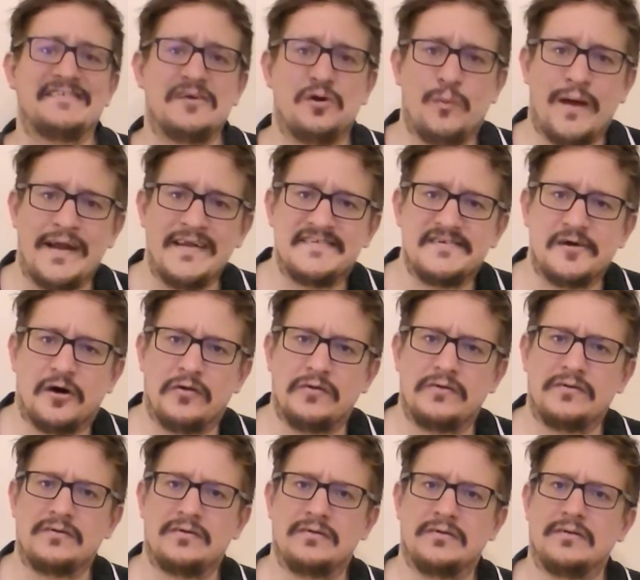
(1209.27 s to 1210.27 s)
it went
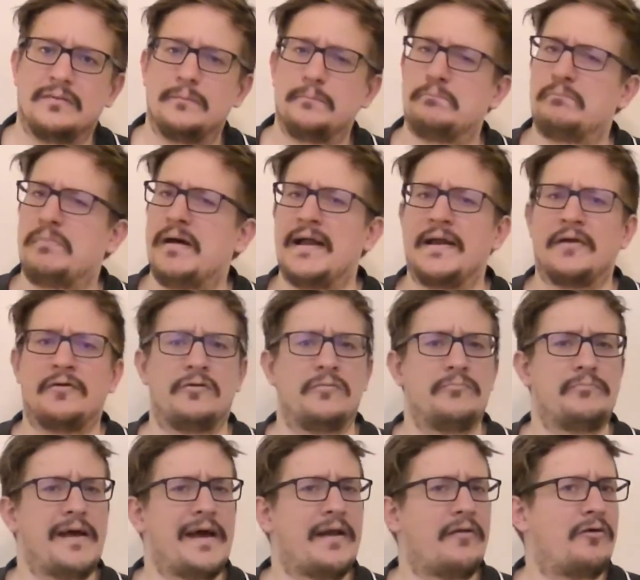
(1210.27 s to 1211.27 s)
on, better and
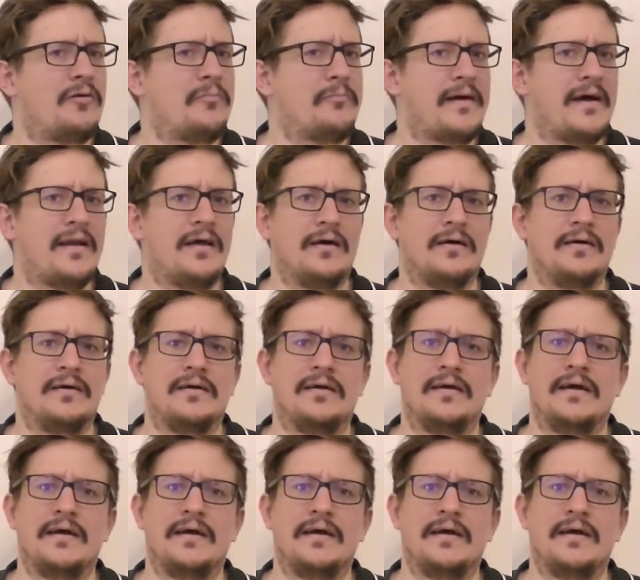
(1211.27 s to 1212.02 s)
better and better.